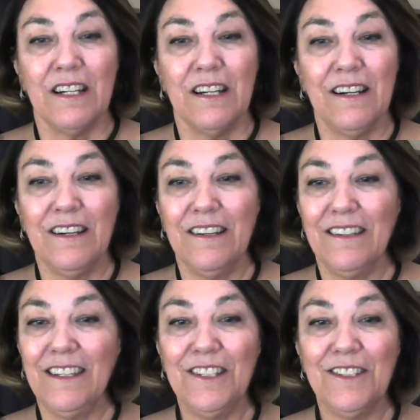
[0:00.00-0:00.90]

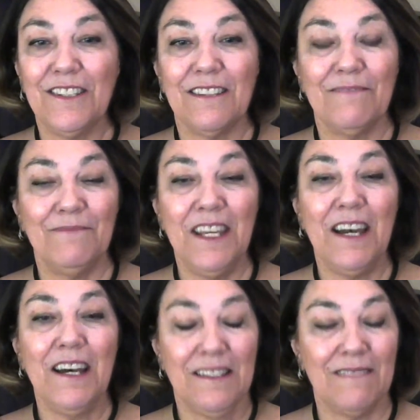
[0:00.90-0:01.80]
It is,
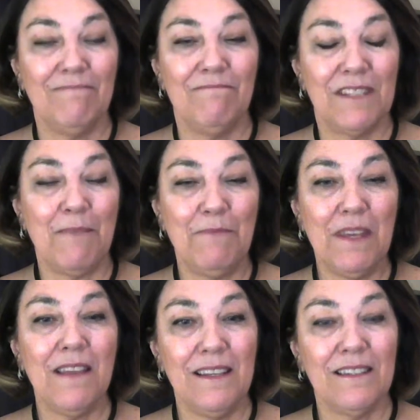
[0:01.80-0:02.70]
yes,
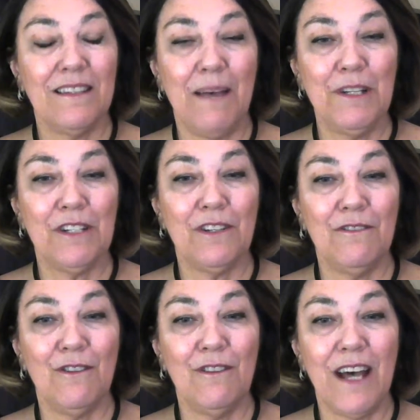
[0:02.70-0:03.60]
something they established
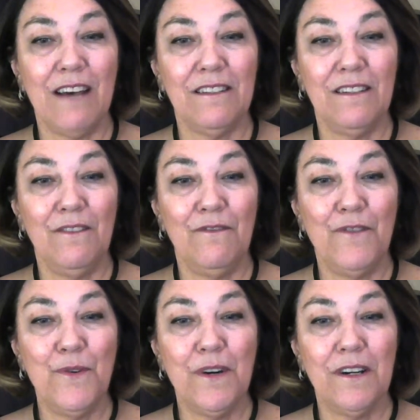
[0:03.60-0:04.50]
in
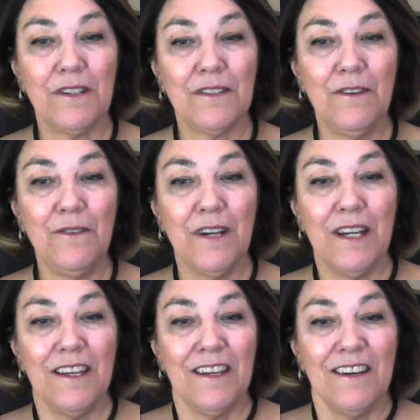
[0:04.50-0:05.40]
2004. So
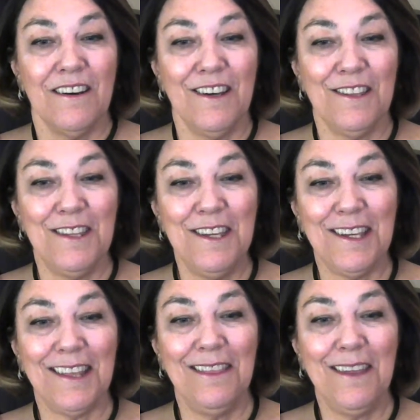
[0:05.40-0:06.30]
I
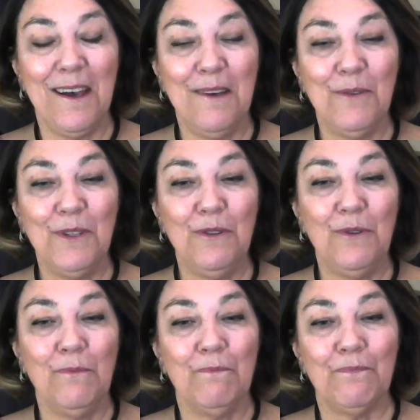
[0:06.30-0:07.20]
think that when
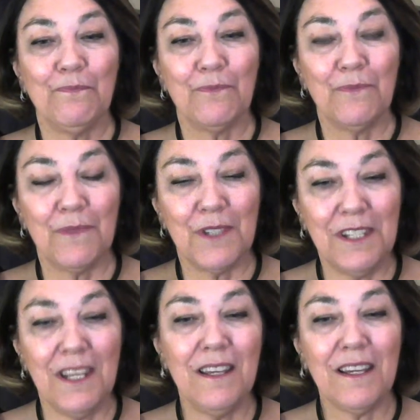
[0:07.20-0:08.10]
you
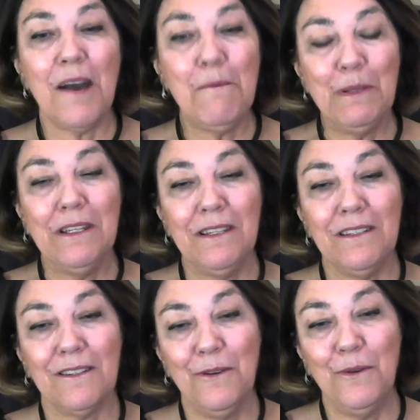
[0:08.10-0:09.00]
see the
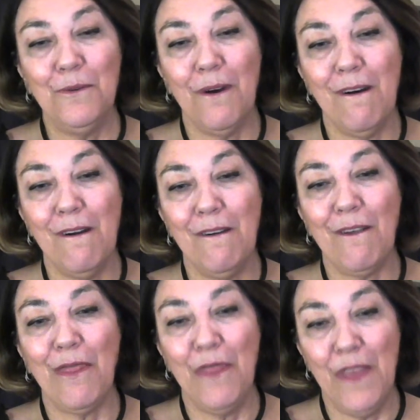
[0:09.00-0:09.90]
companies who are
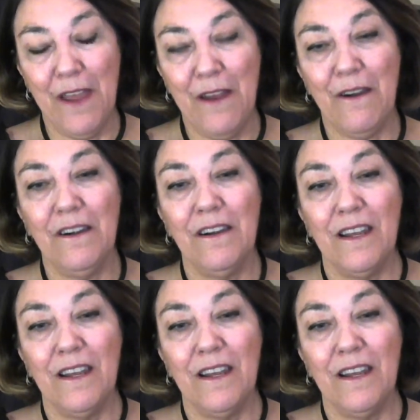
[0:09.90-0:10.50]
there,